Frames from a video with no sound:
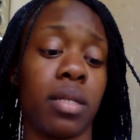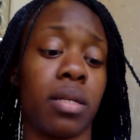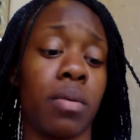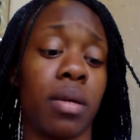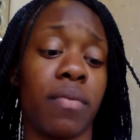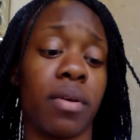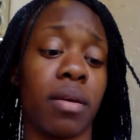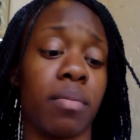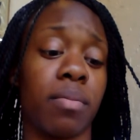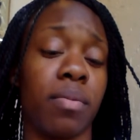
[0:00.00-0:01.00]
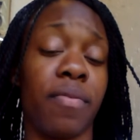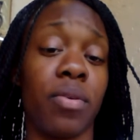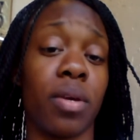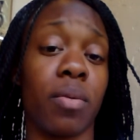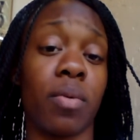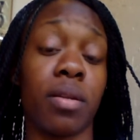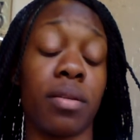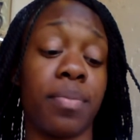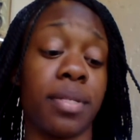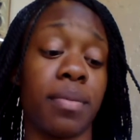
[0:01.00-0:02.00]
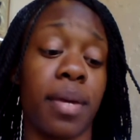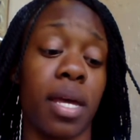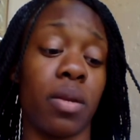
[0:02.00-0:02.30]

Don't give up. If you get one little piece of bad